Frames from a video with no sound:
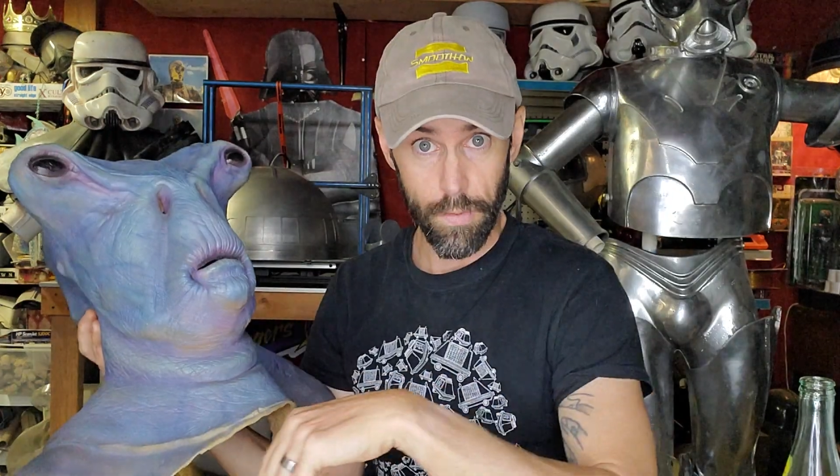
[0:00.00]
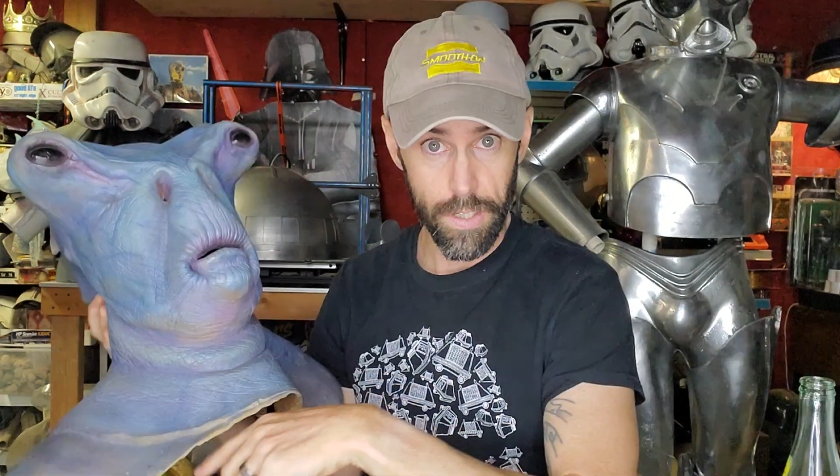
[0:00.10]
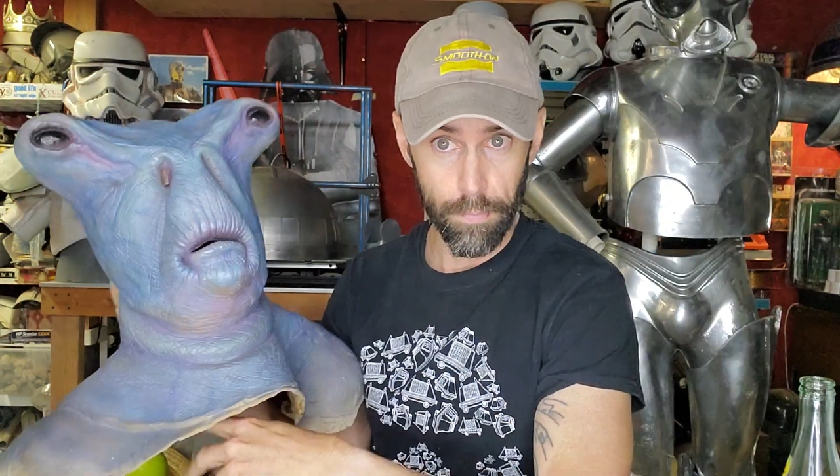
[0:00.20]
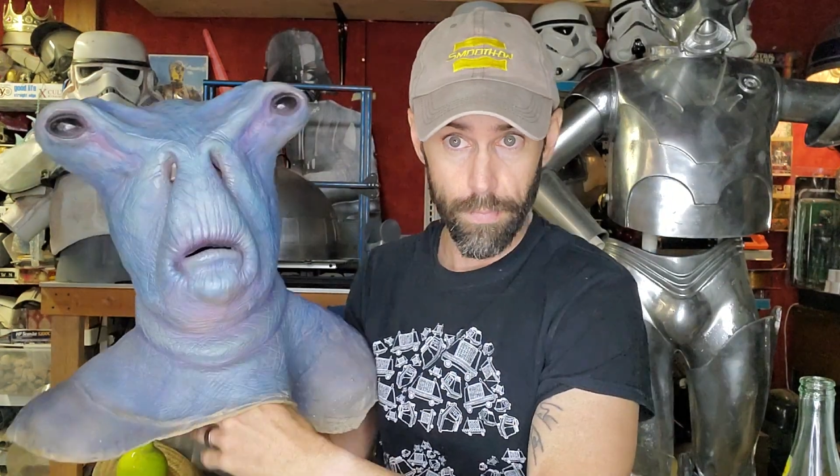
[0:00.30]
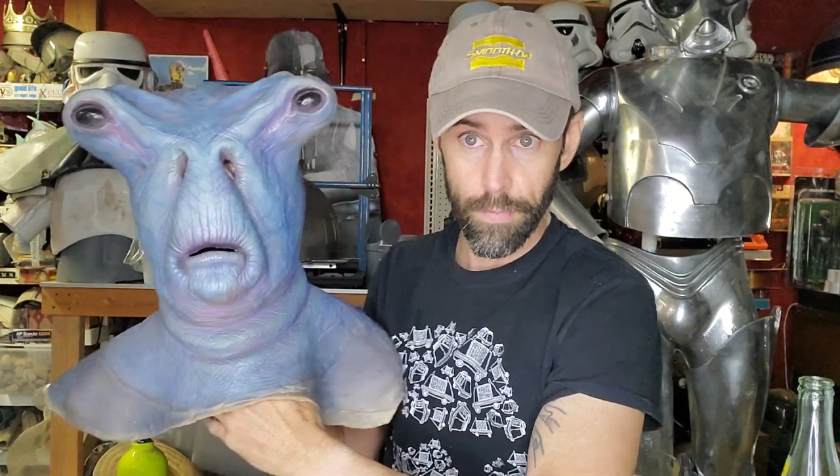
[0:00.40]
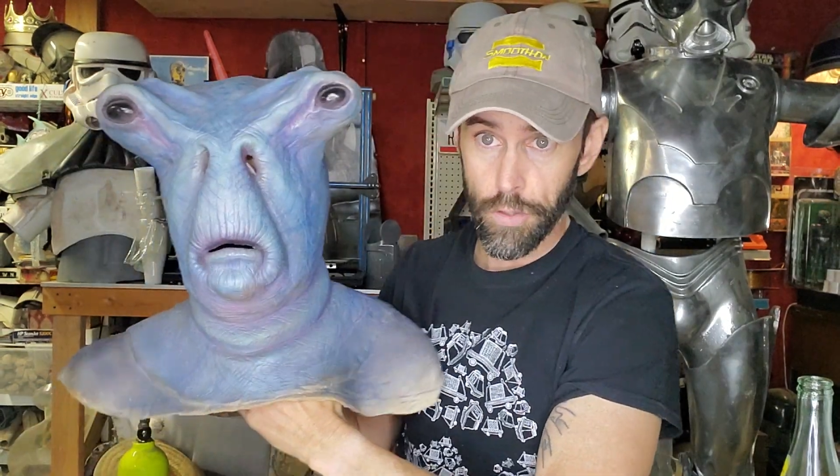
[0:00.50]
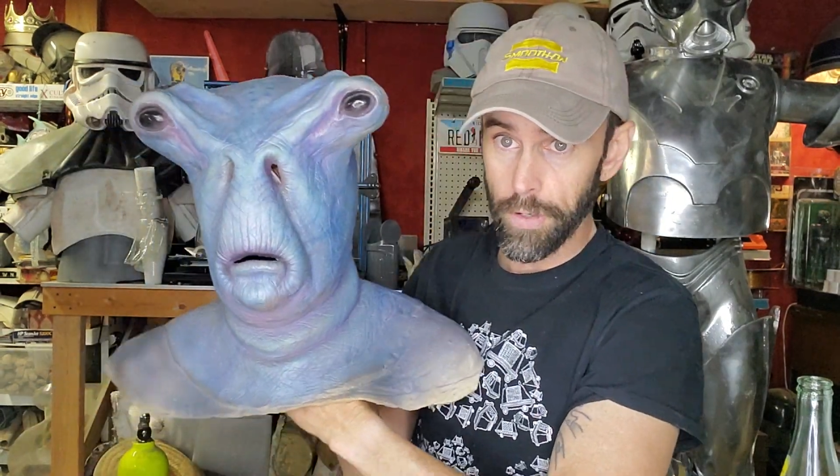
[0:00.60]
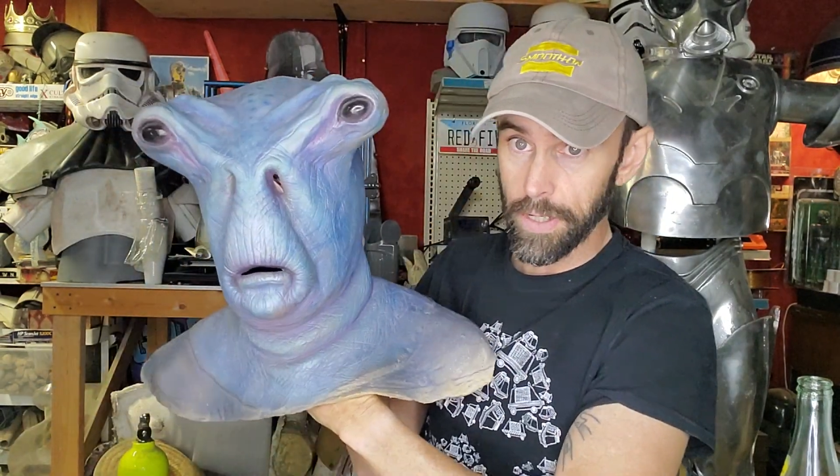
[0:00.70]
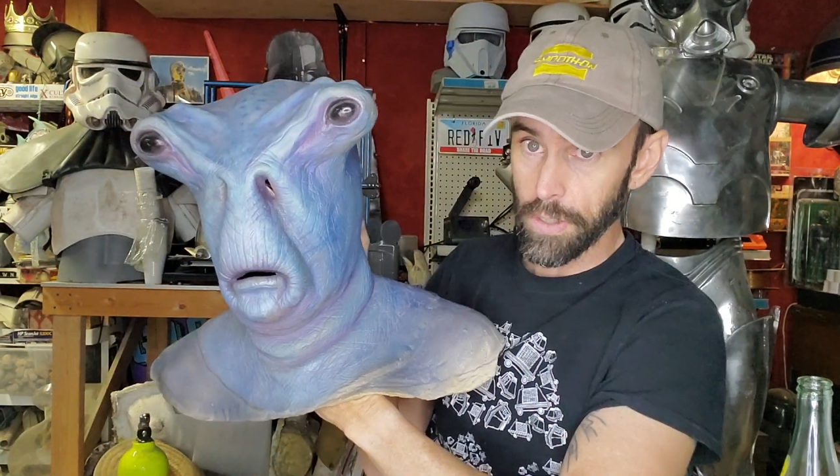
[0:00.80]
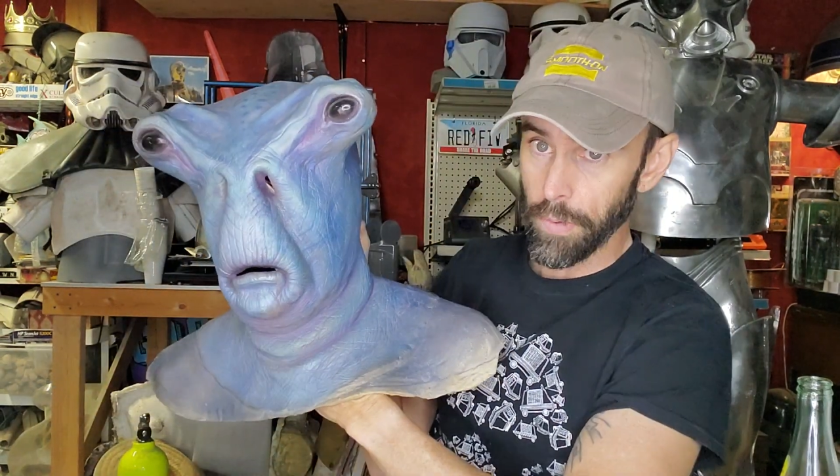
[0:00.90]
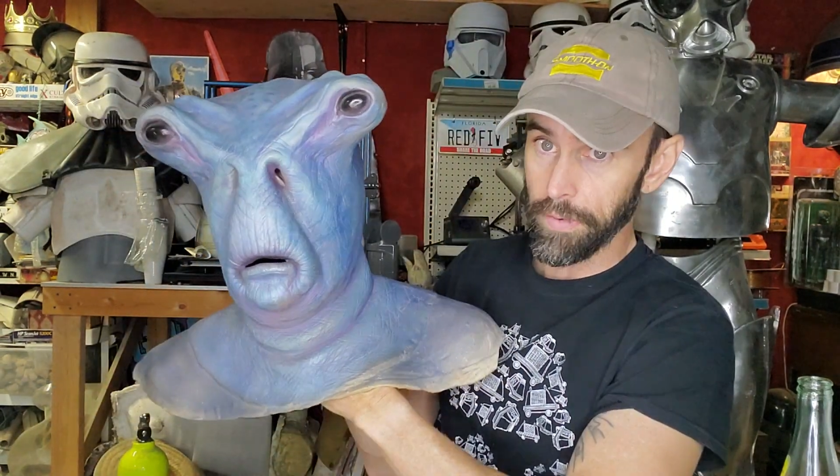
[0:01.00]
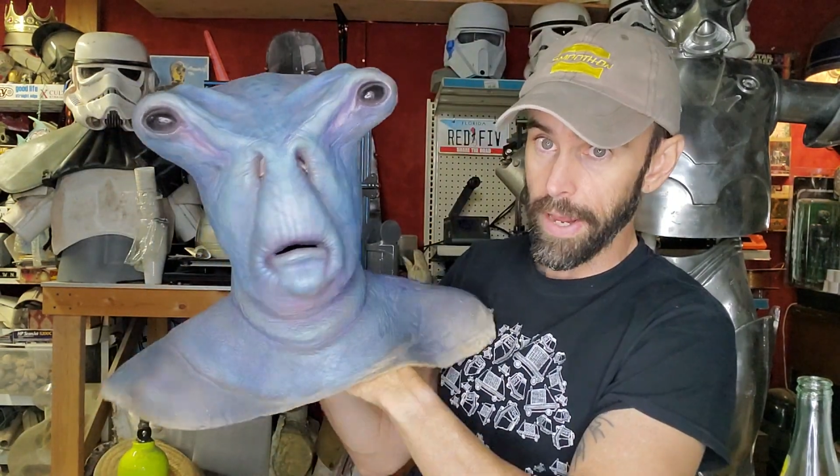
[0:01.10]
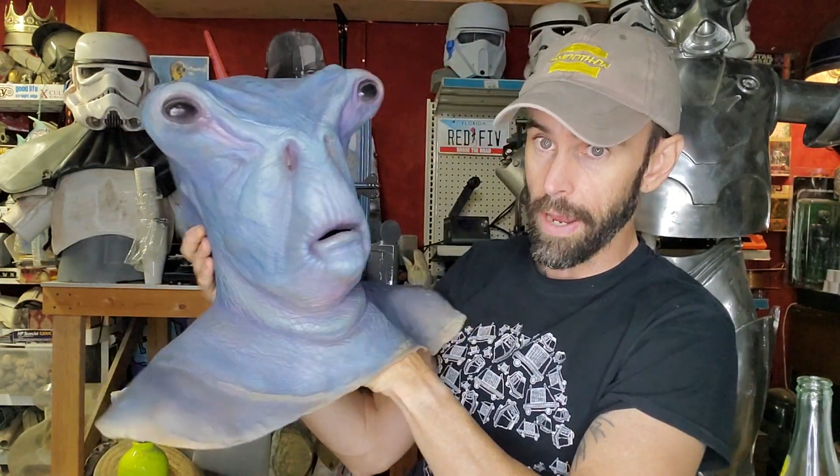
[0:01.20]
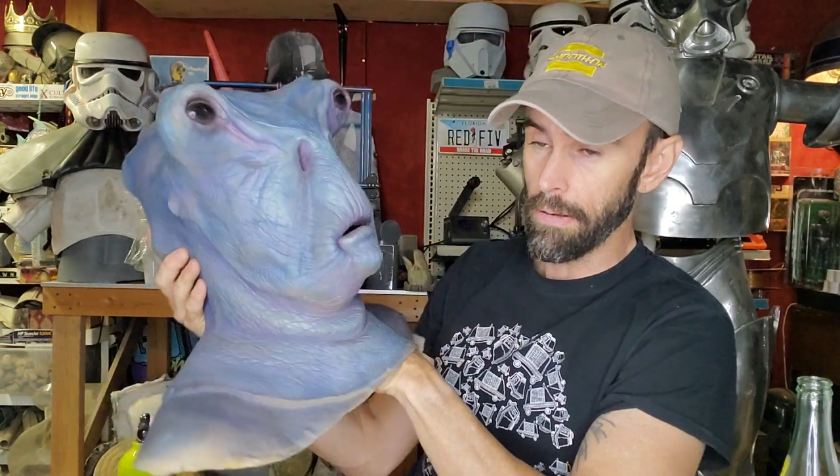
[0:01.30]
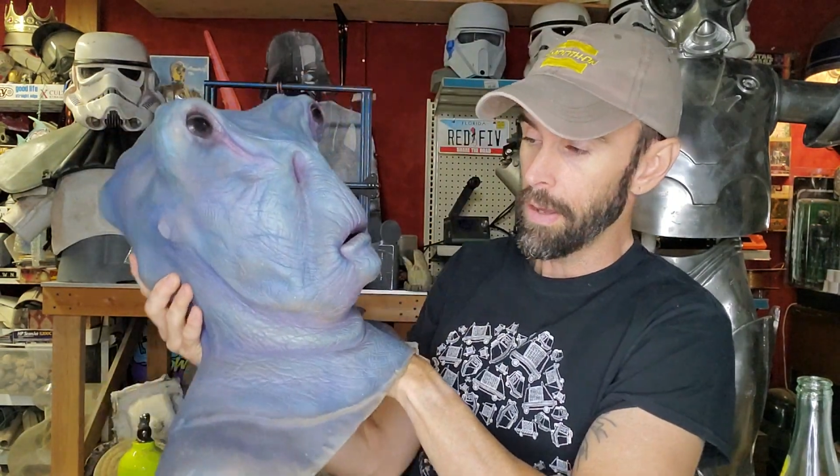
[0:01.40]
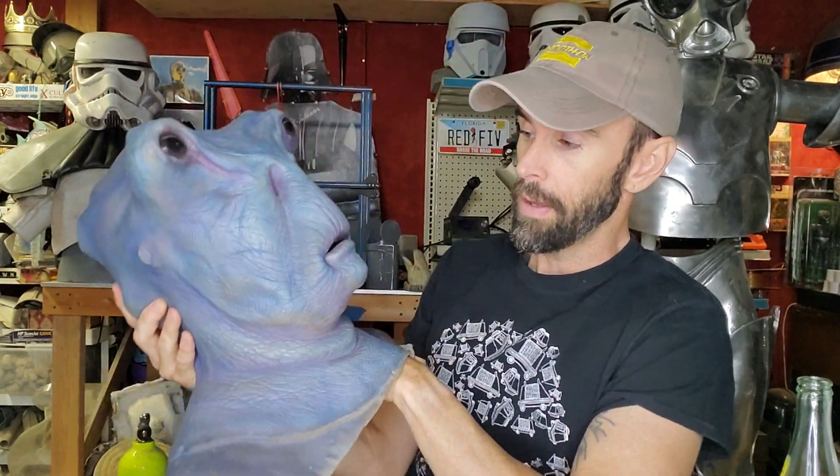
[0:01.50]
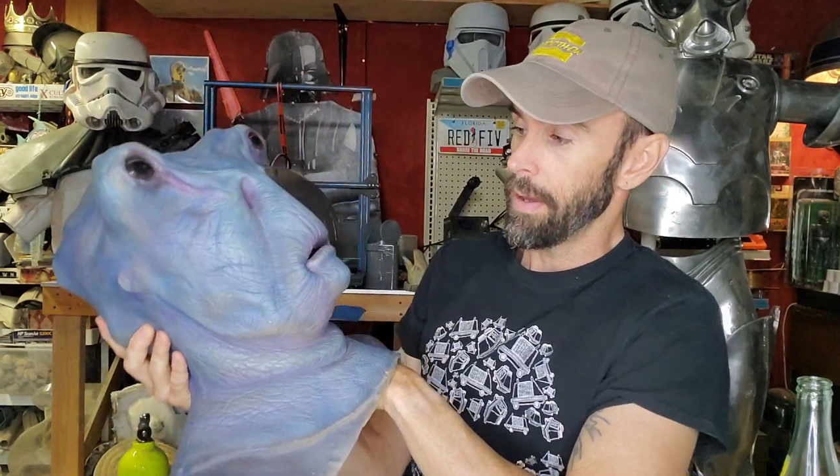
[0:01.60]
which I'm shooting this with now,